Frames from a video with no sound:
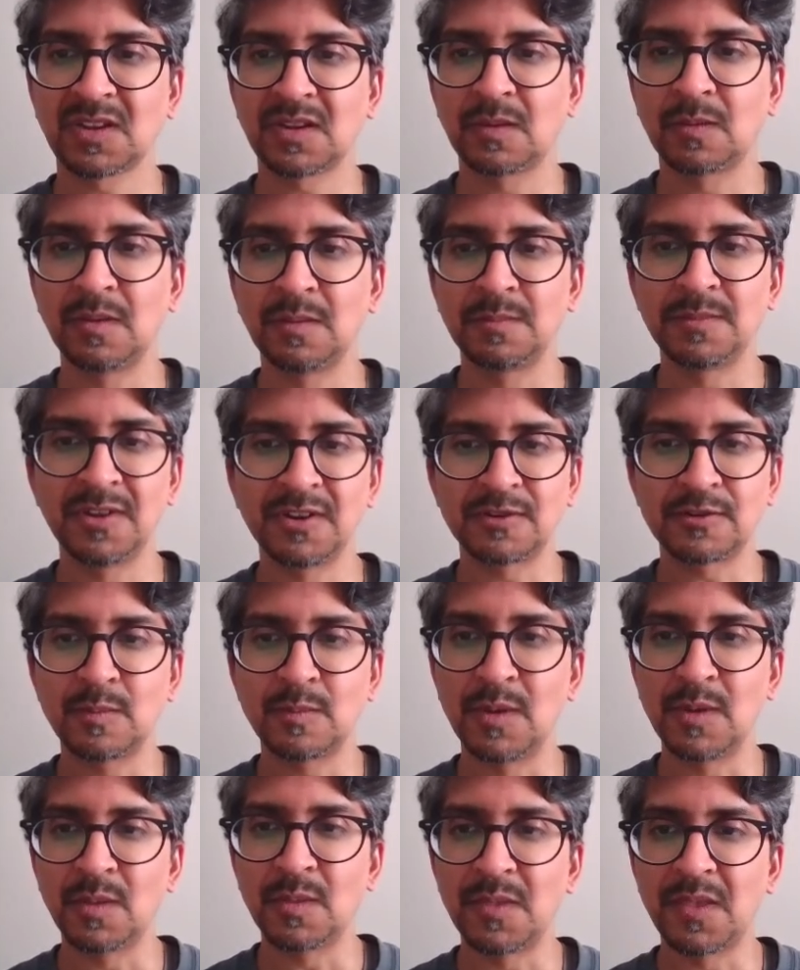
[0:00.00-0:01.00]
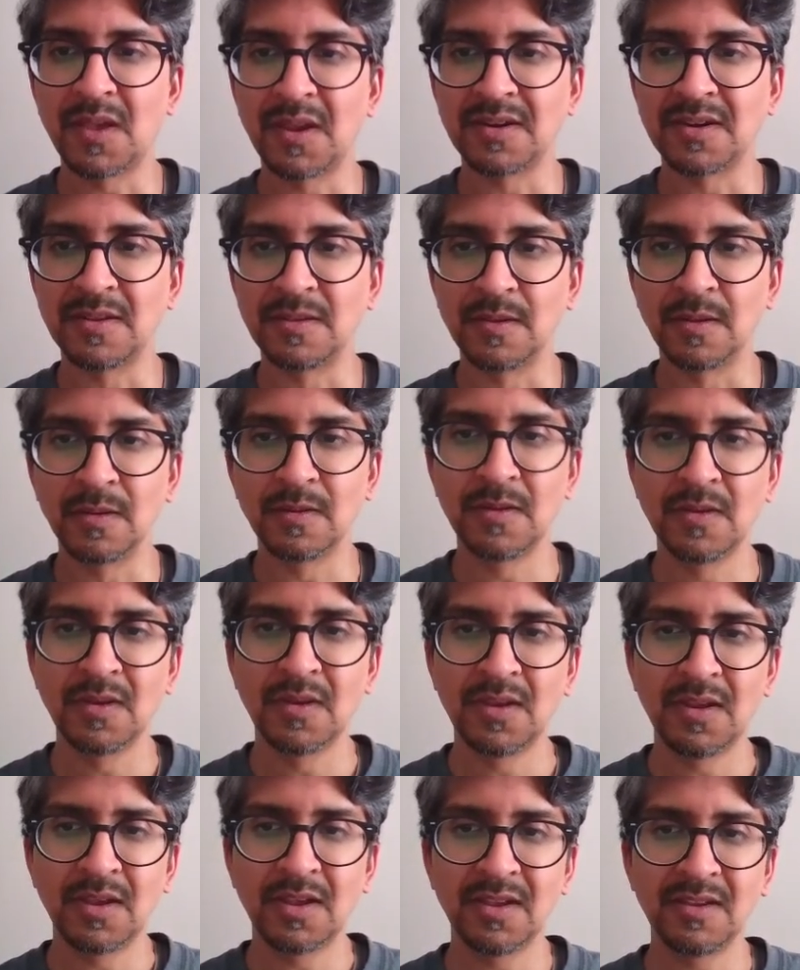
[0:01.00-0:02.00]
Well, I'm not sure about that either.
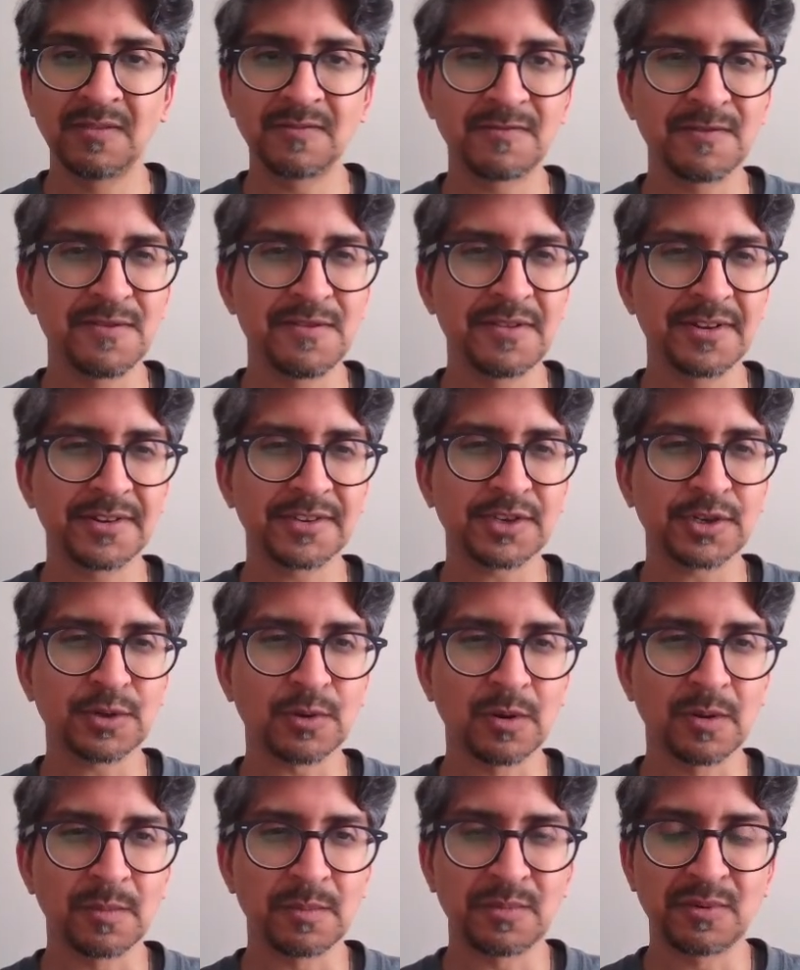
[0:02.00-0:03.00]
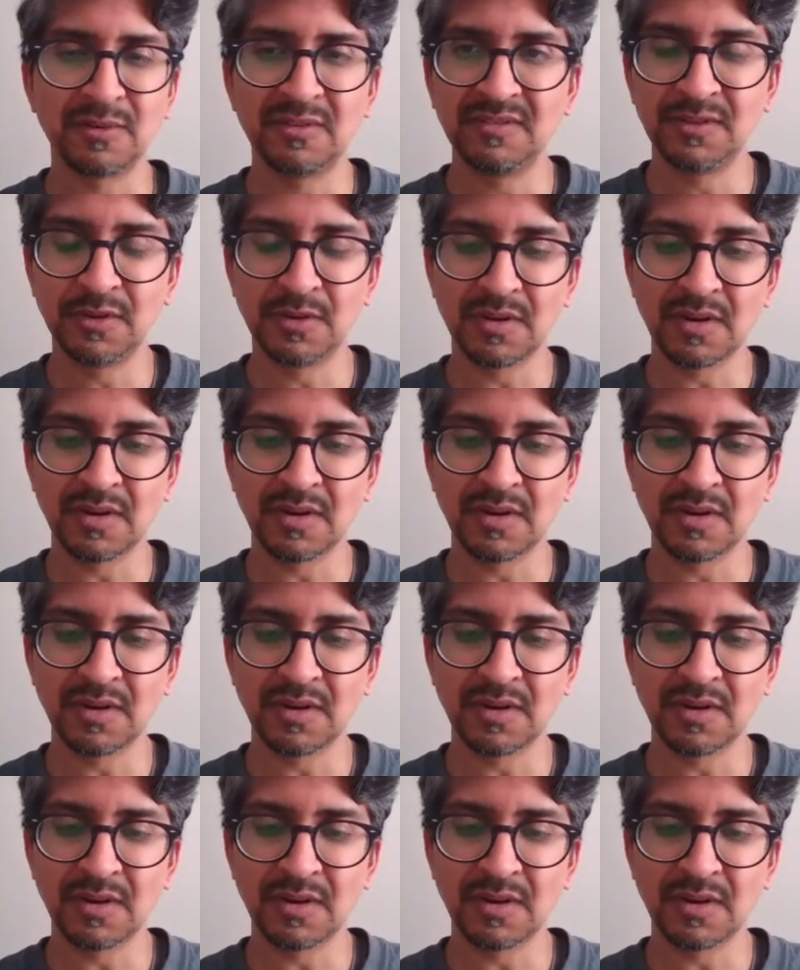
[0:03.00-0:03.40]
And for this short preview,